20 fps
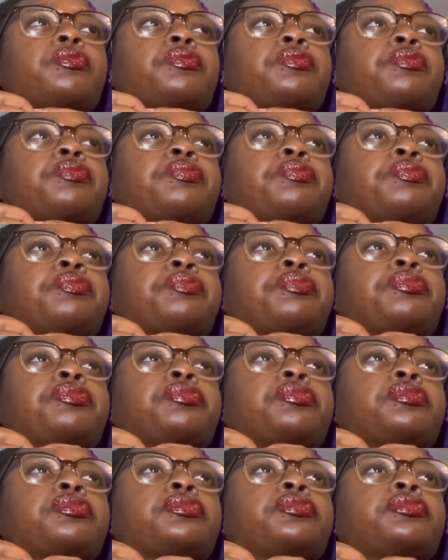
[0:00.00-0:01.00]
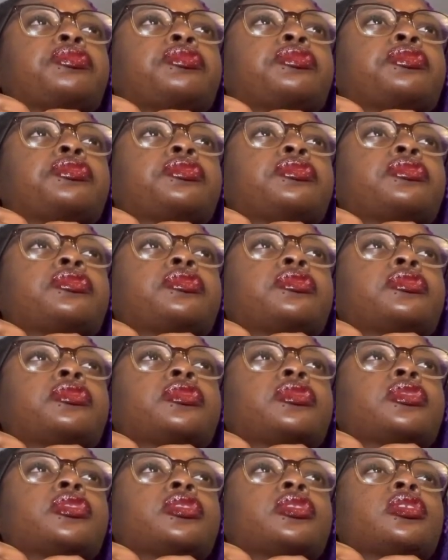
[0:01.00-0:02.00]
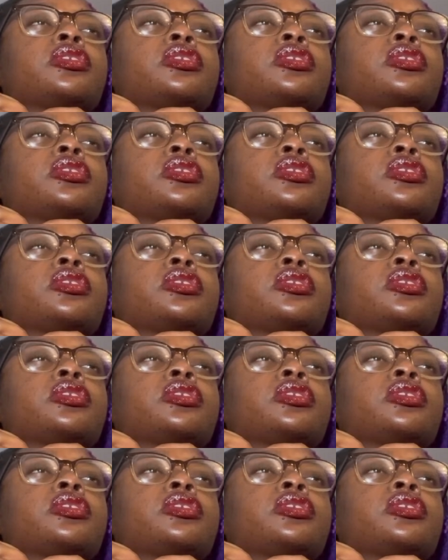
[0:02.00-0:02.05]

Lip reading: (silence)